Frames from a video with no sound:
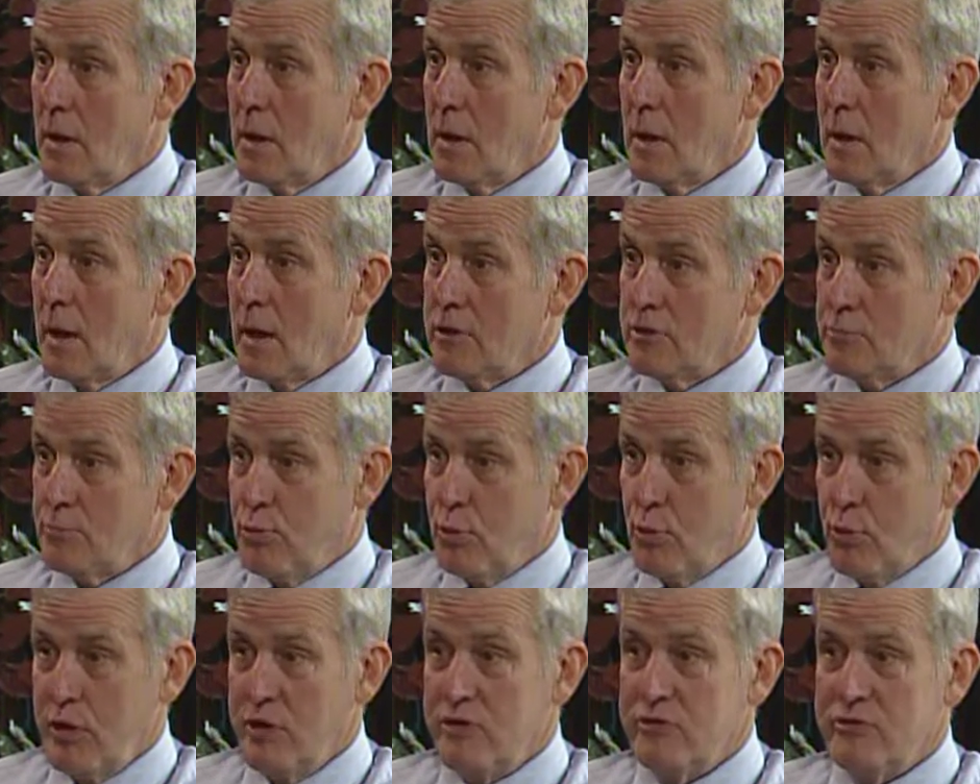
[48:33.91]
That's
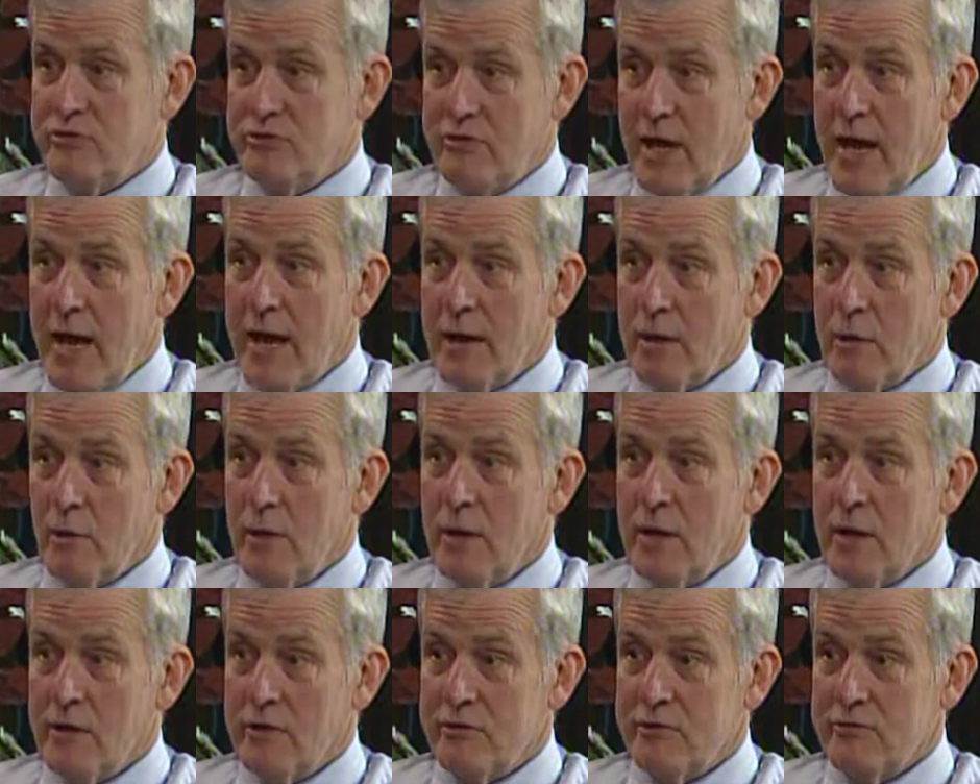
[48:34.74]
pretty
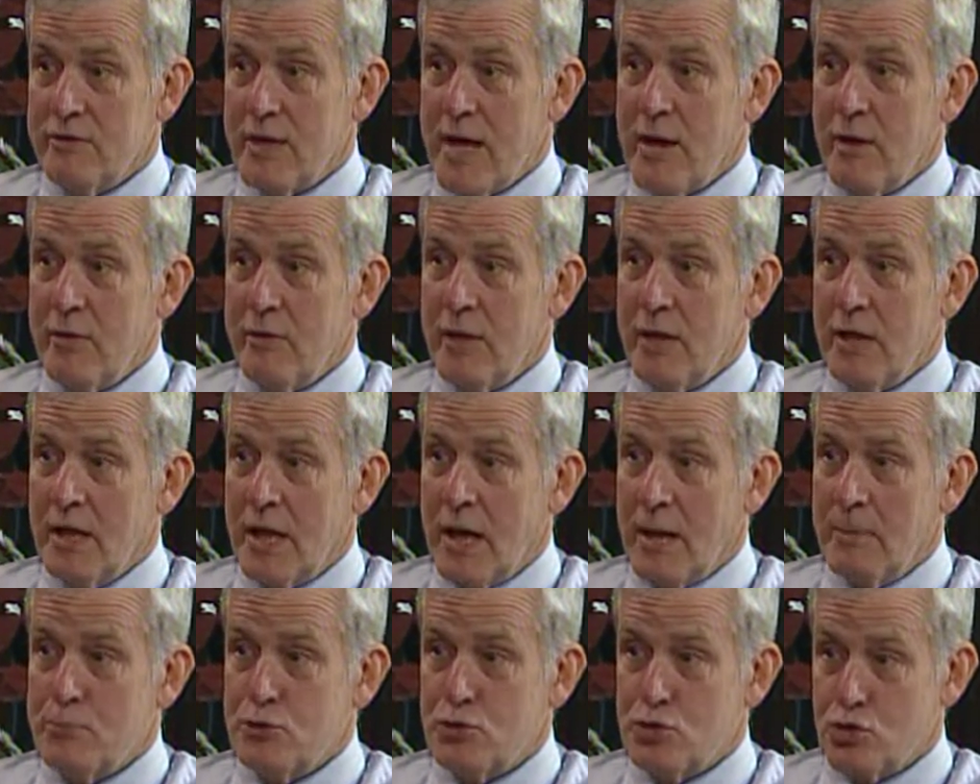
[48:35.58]
staggering and astounding, and
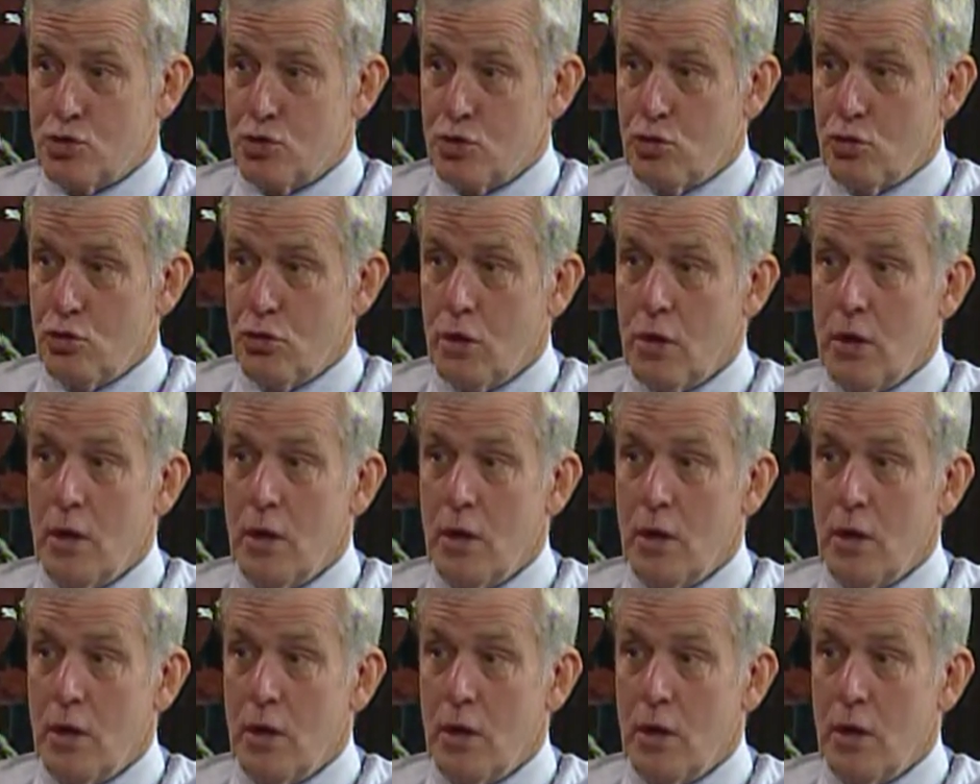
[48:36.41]
I'm sure